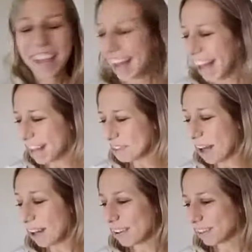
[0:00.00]

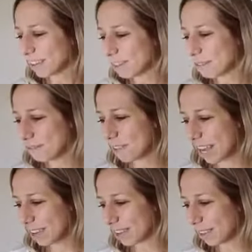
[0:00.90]
However you
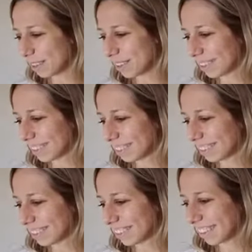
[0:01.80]
feel,
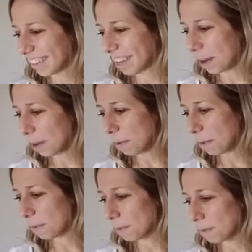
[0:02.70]

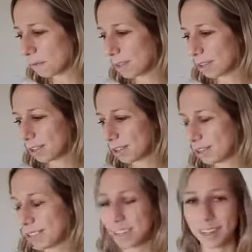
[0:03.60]
to
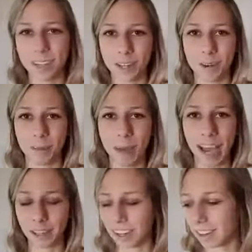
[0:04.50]
show
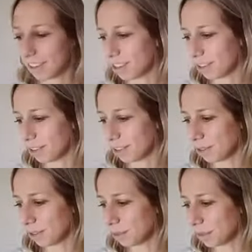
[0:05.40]
compassion,
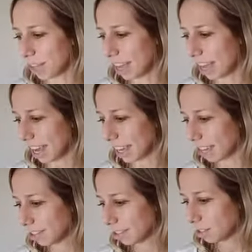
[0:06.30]
to really
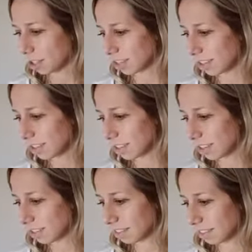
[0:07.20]

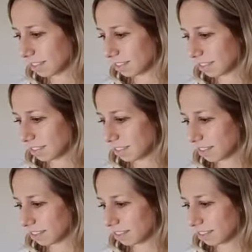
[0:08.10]
just
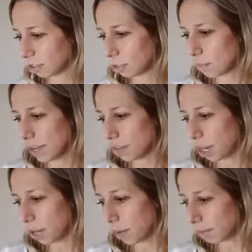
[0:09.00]
be
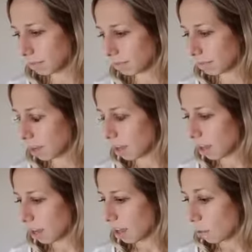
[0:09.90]
genuine.
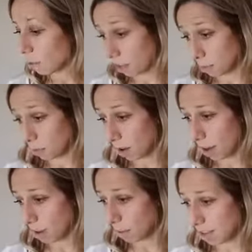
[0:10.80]

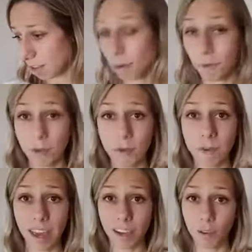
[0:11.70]
Respiratory ailments. So if you
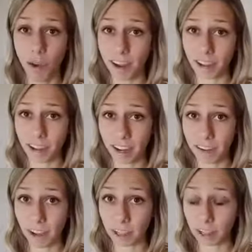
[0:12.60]
get chronic lung
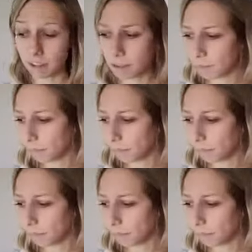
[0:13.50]
infections,